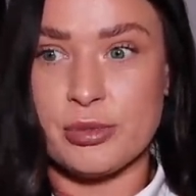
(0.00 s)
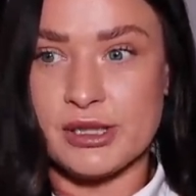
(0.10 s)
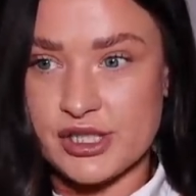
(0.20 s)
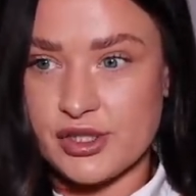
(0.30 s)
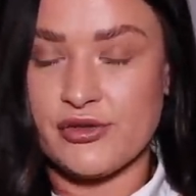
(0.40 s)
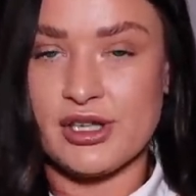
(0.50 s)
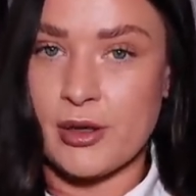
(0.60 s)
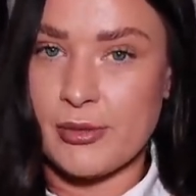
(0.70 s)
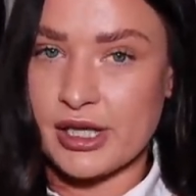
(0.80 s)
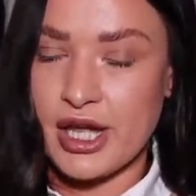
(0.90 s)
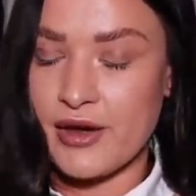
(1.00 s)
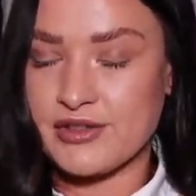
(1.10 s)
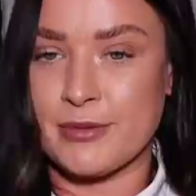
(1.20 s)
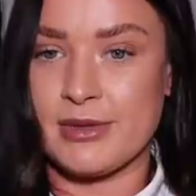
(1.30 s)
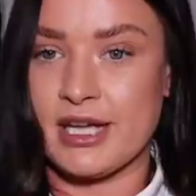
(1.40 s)
Please don't feel like you have
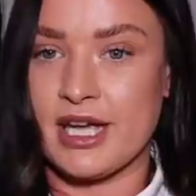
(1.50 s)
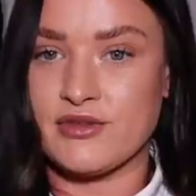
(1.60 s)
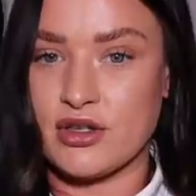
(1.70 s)
to get me a gift.